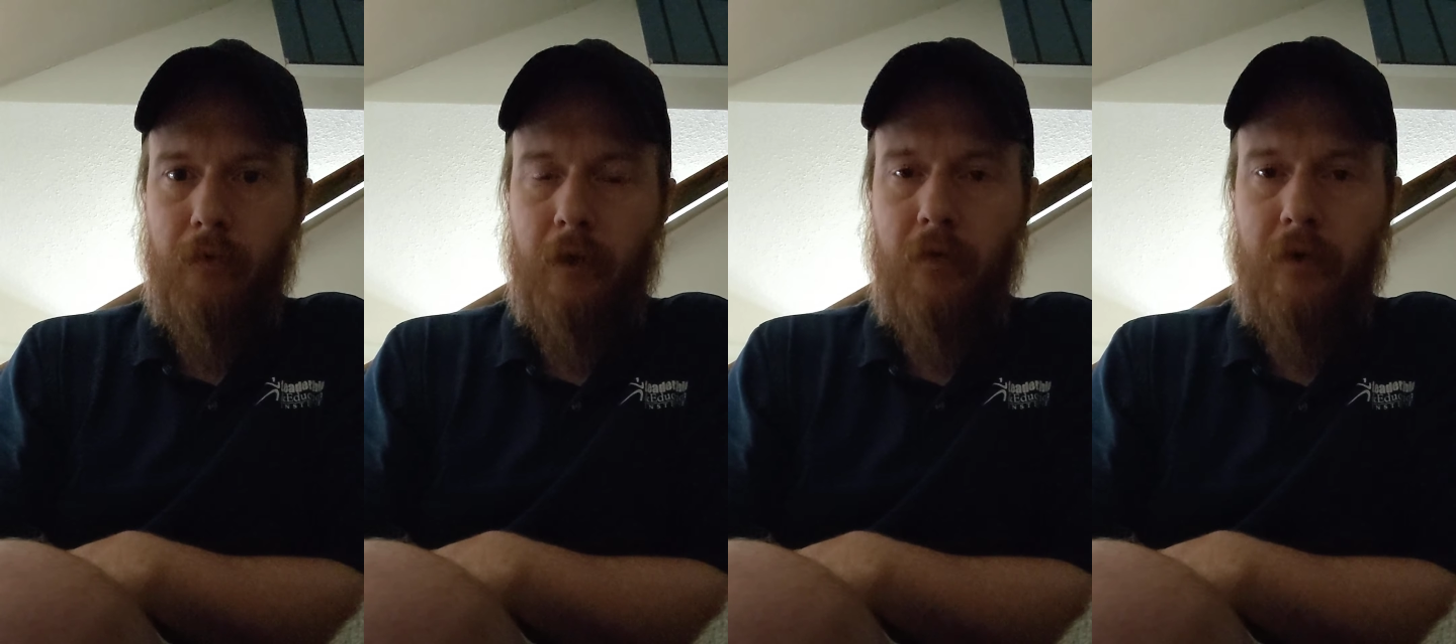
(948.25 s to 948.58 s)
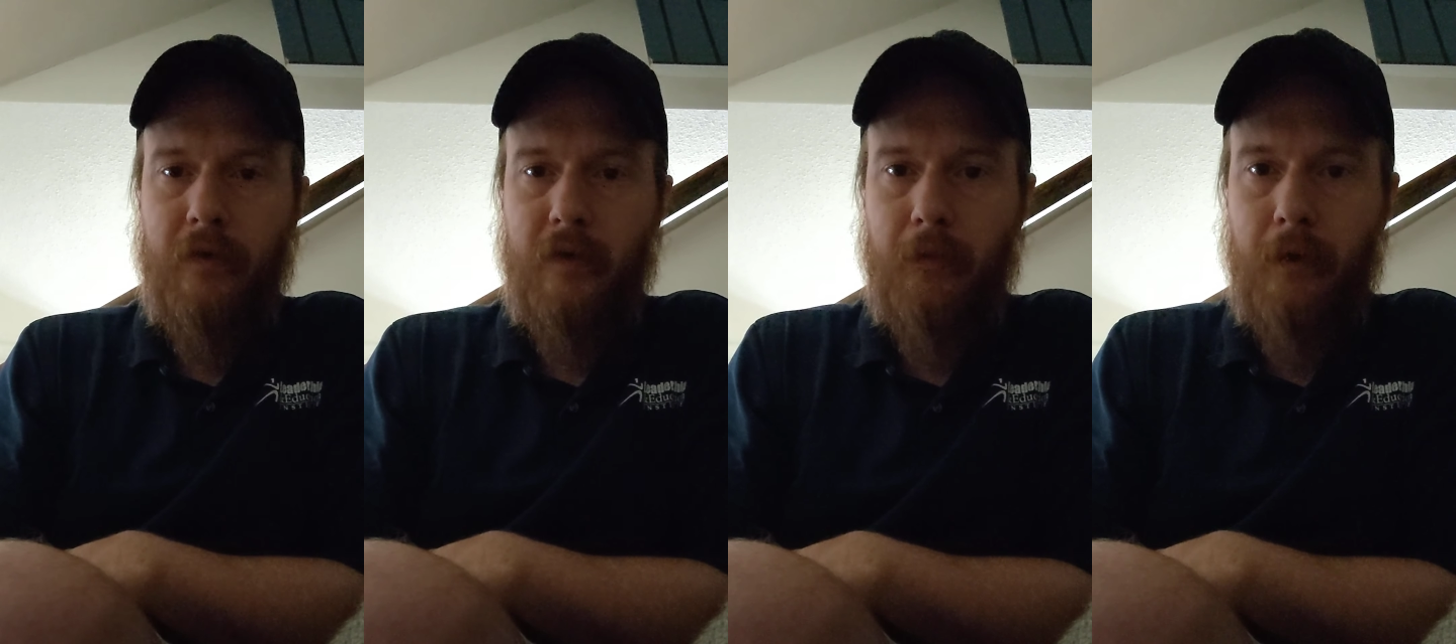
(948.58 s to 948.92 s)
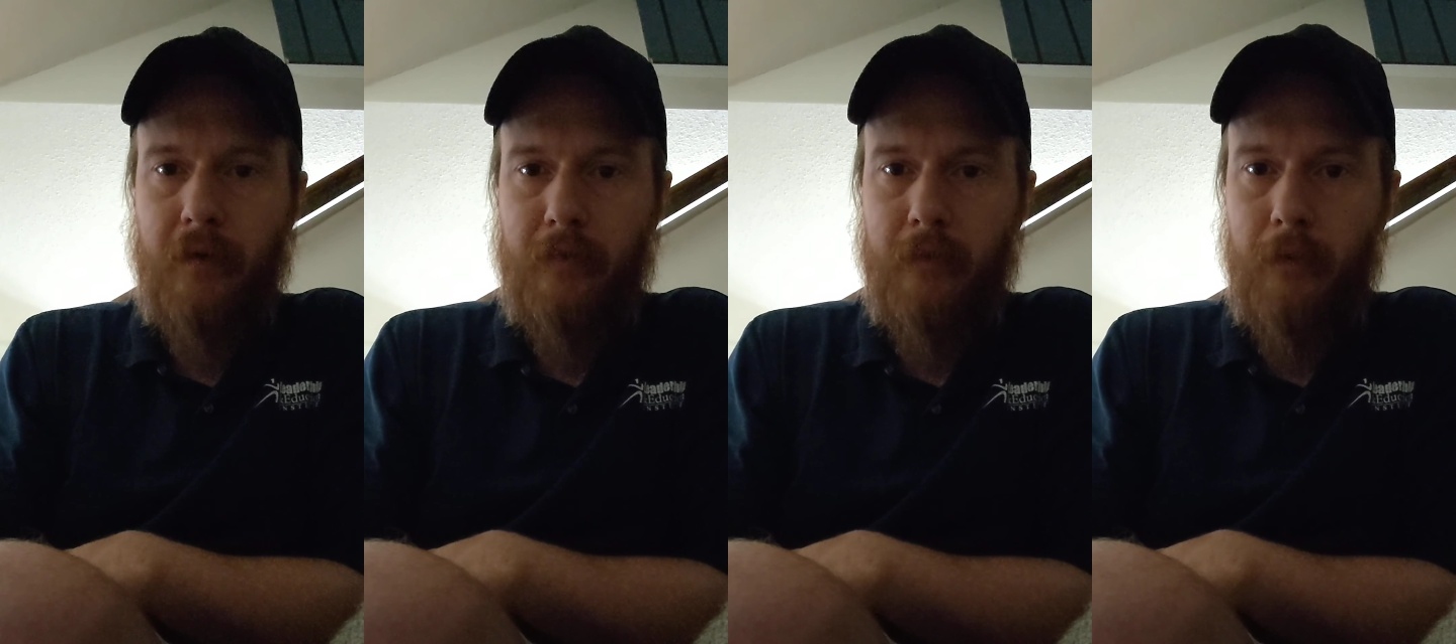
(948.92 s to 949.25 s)
increase their
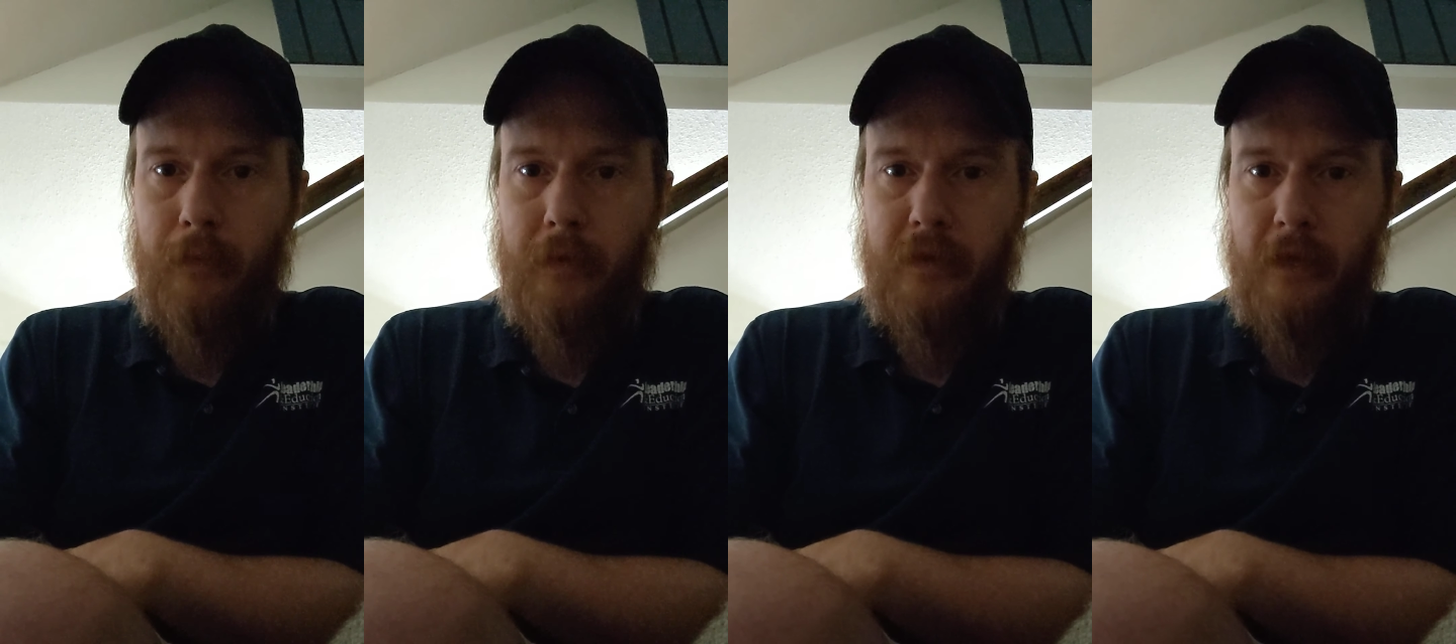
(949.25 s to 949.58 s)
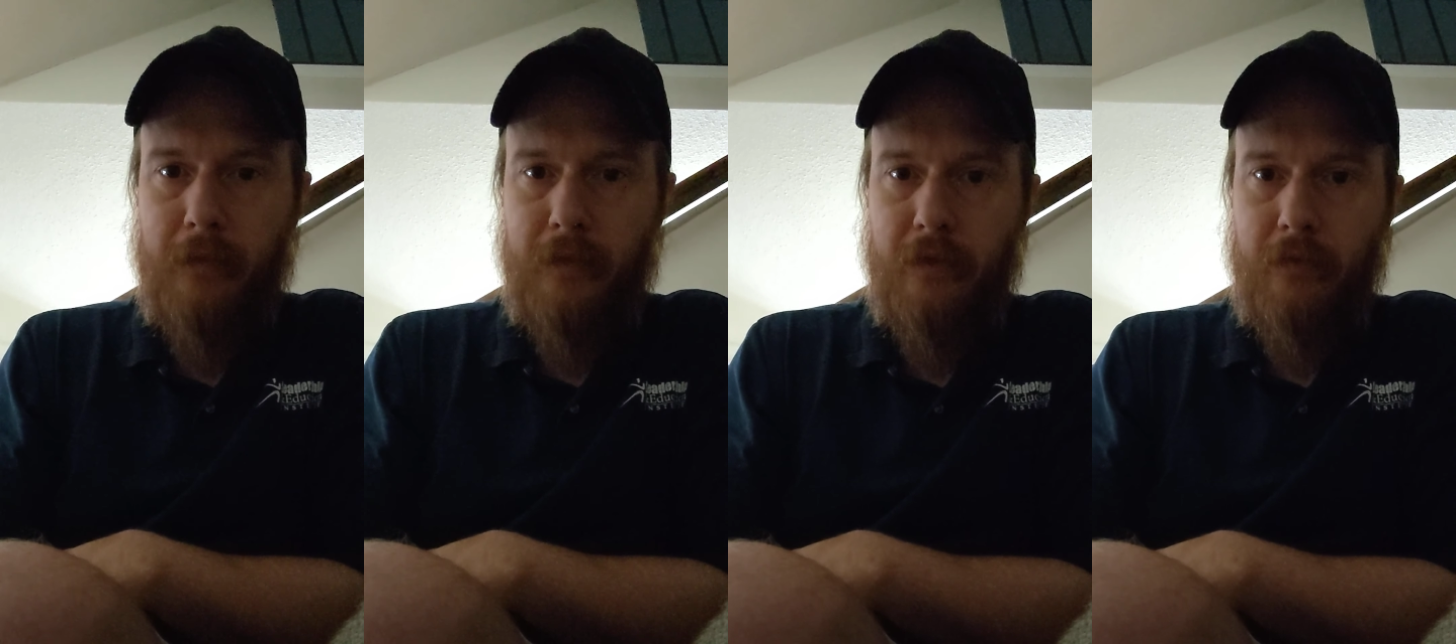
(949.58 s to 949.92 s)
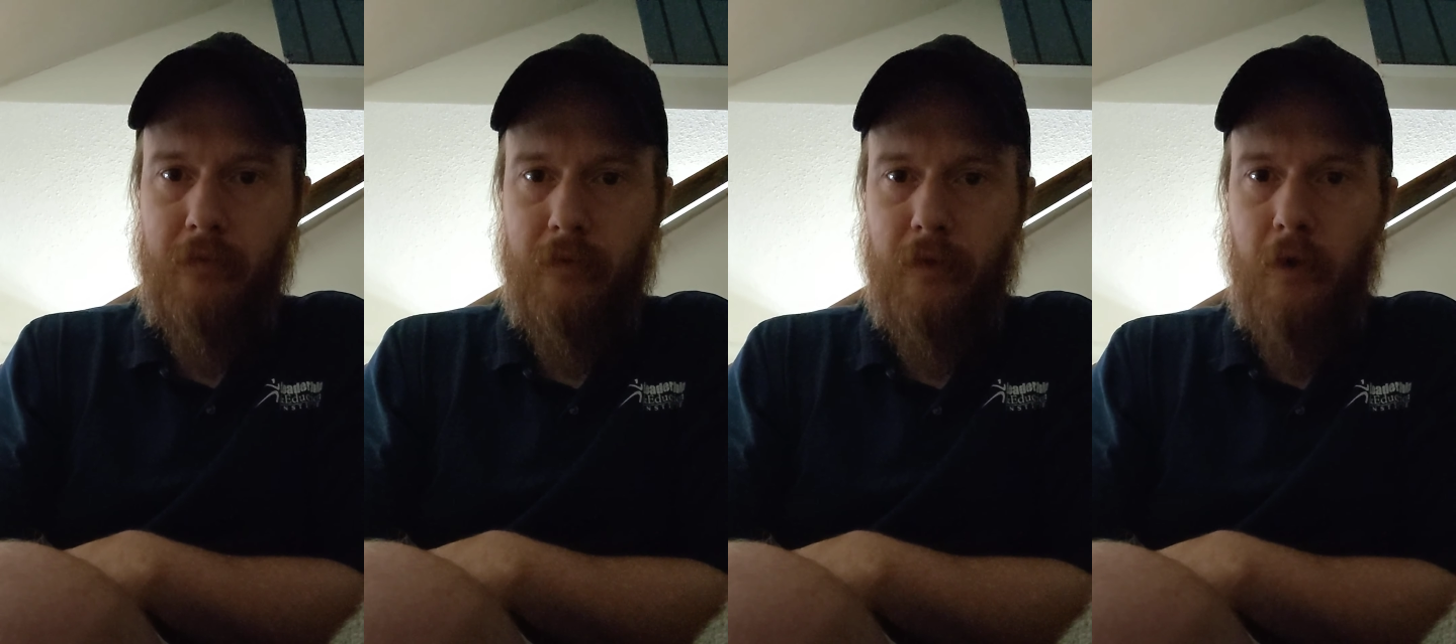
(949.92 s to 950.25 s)
present moment
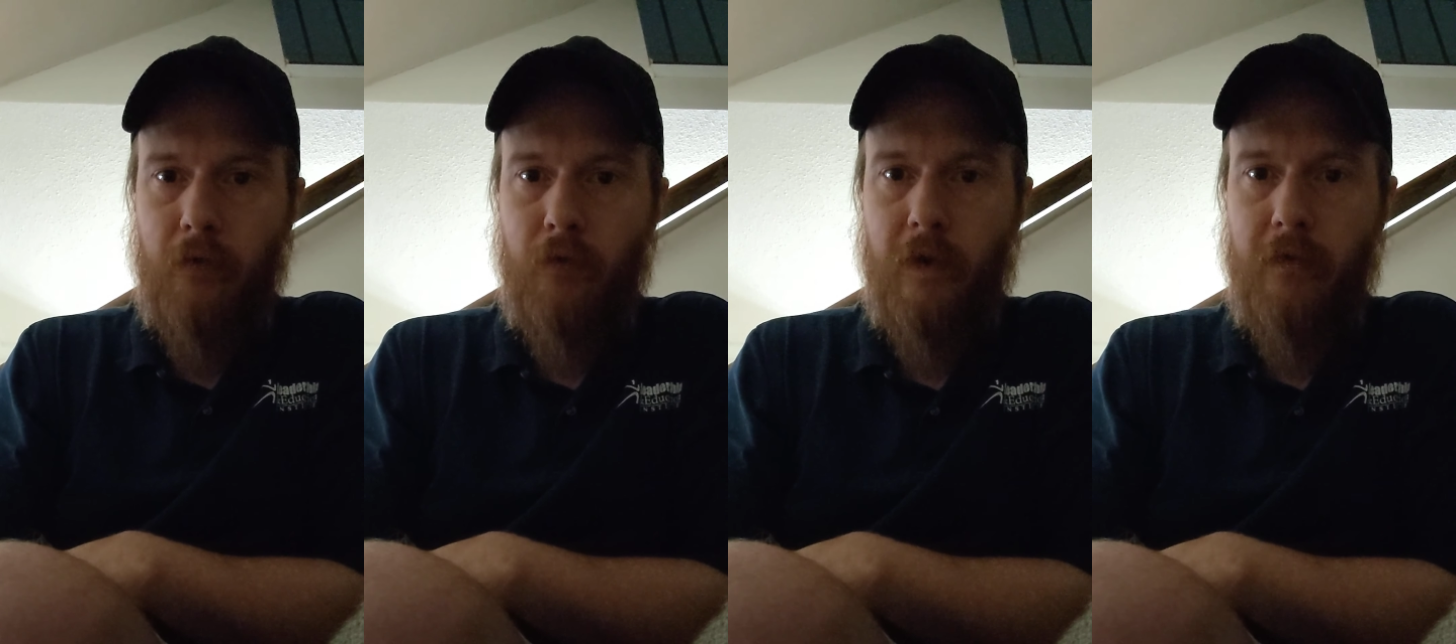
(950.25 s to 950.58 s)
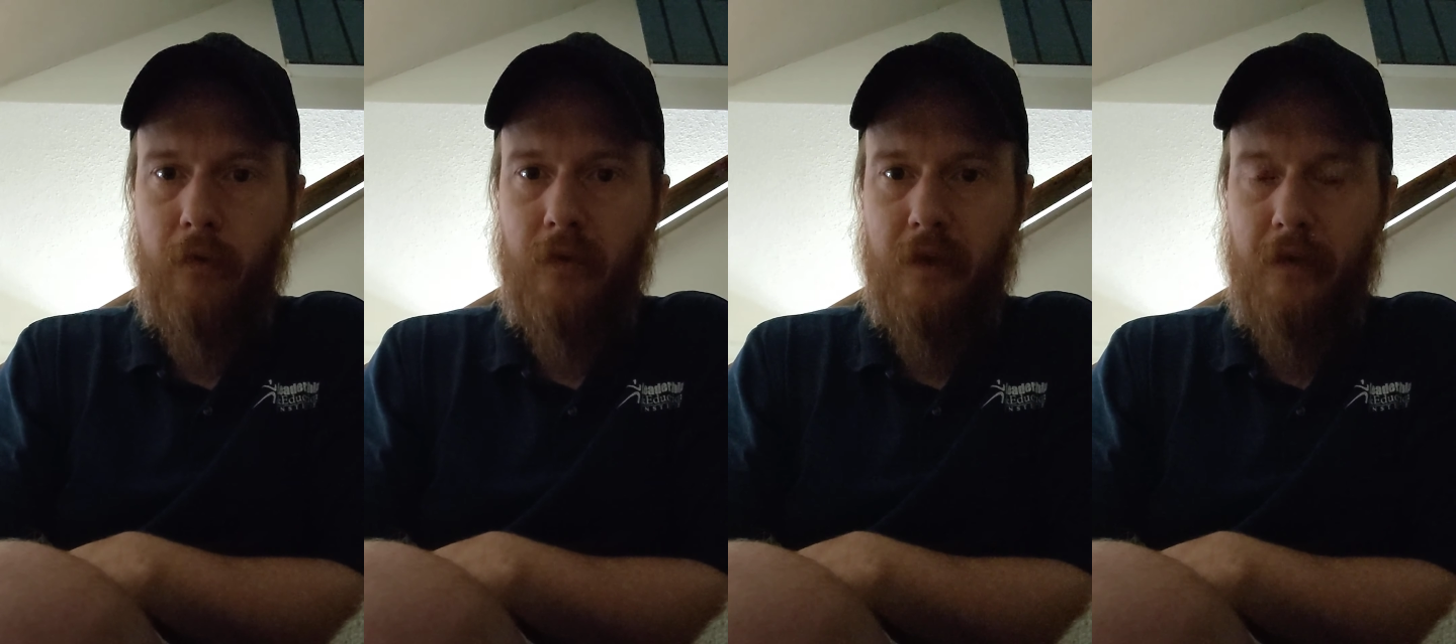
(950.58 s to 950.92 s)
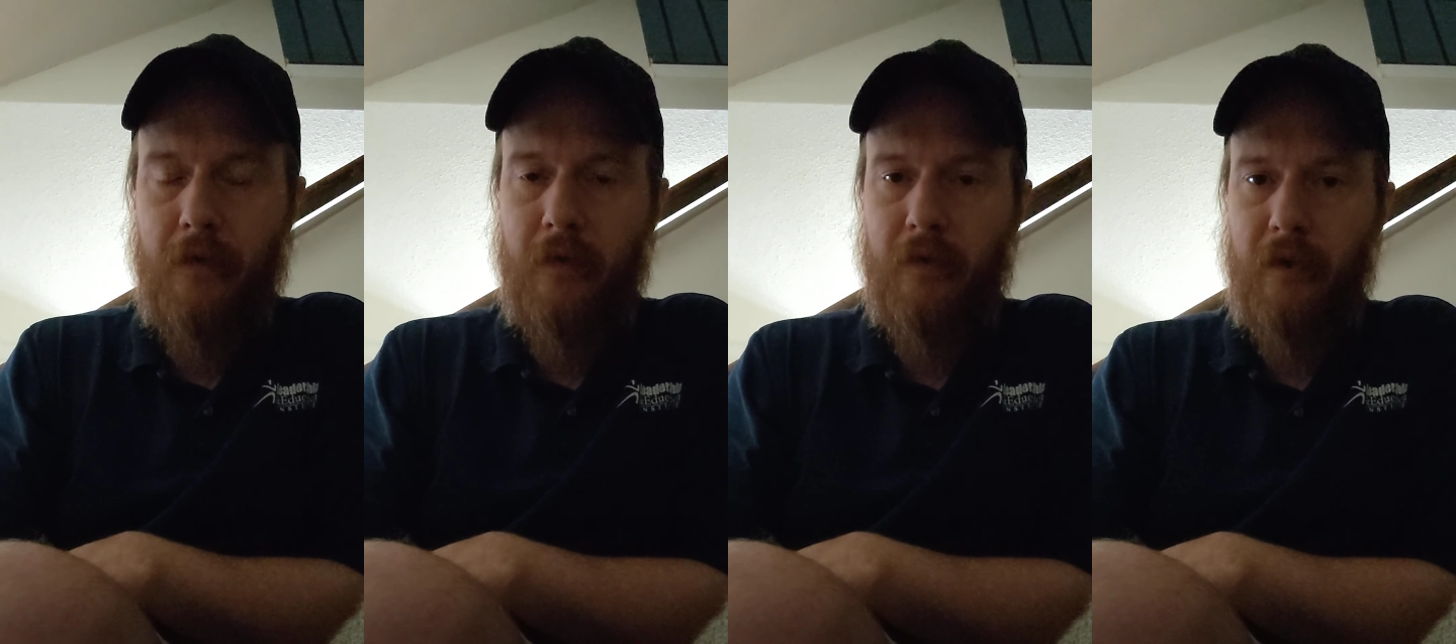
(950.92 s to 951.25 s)
perception, you know,
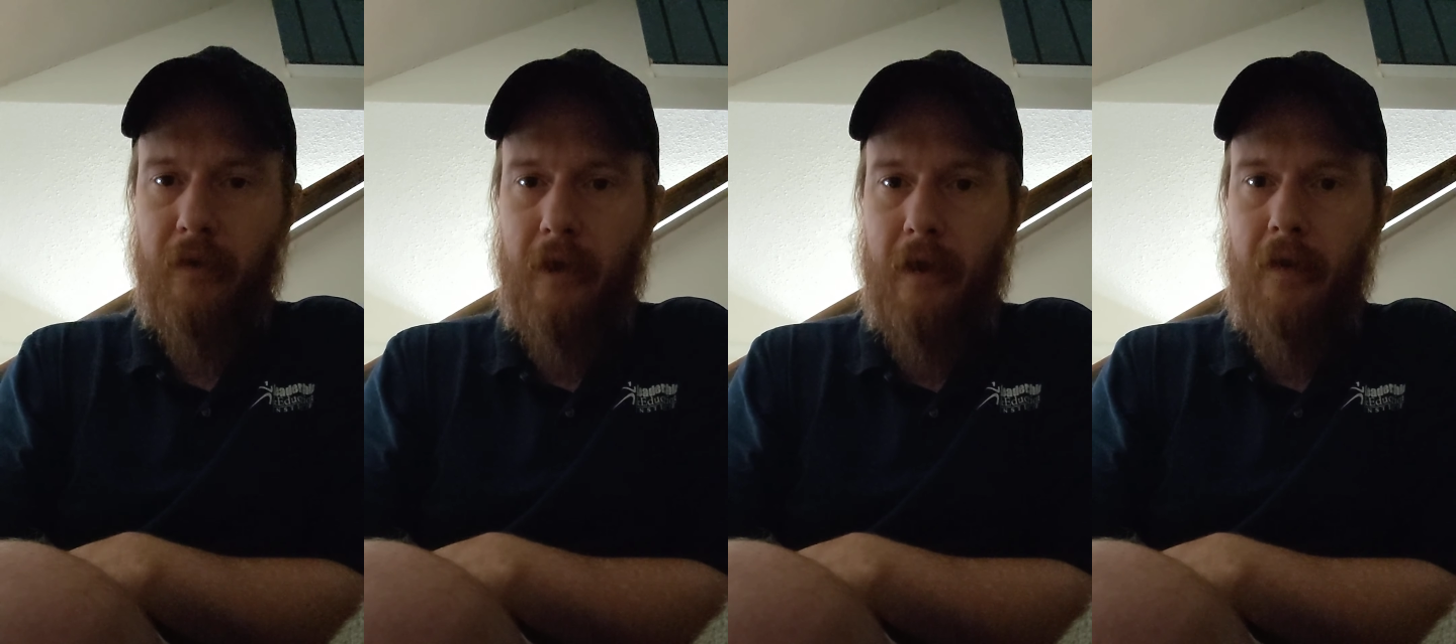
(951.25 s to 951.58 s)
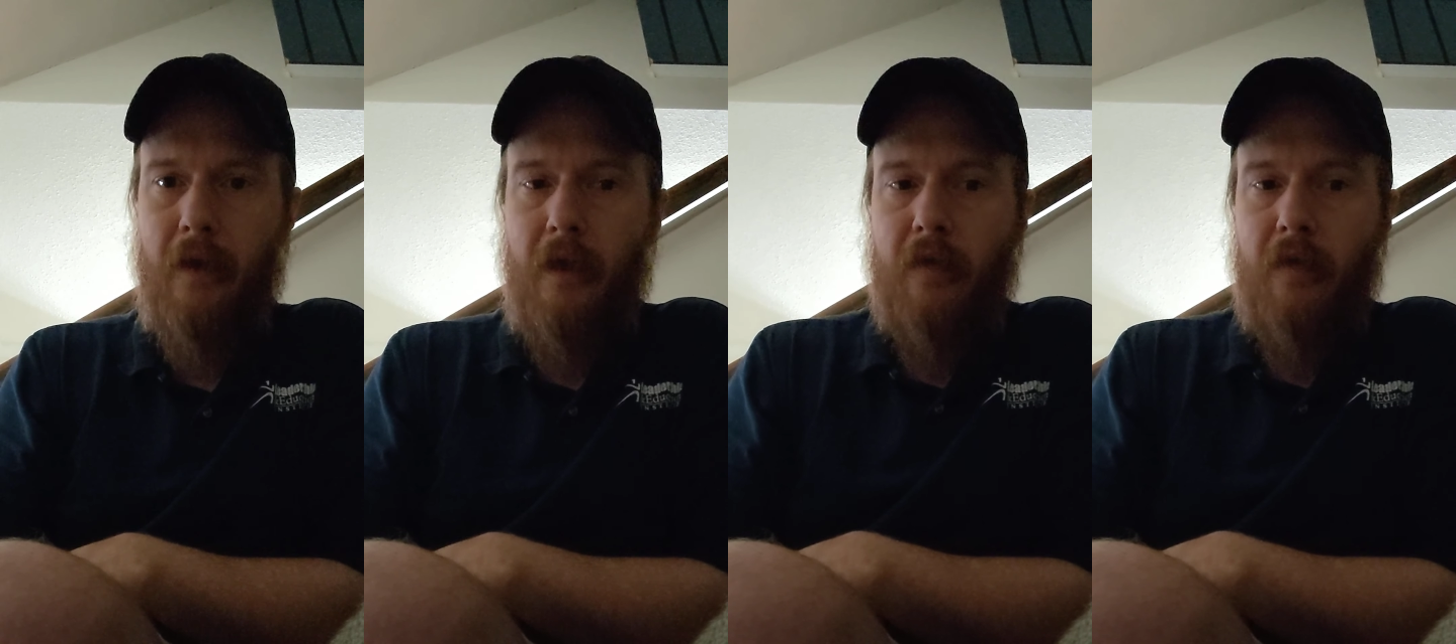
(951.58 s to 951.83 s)
24/7 and things like that.